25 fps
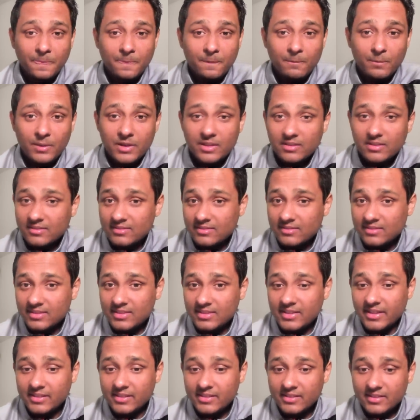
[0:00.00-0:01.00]
but
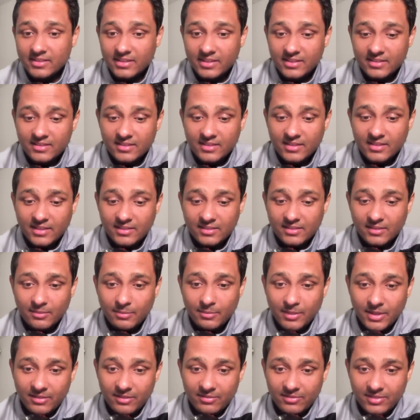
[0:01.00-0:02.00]
saturn is a natural
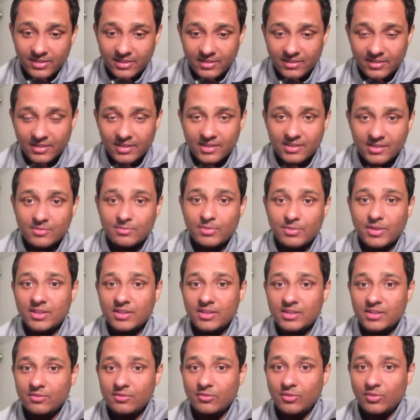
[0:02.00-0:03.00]
malefic
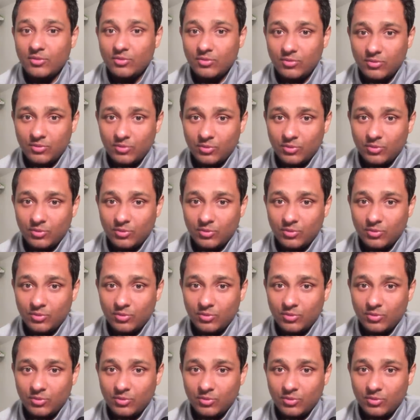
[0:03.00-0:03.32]
irrespective of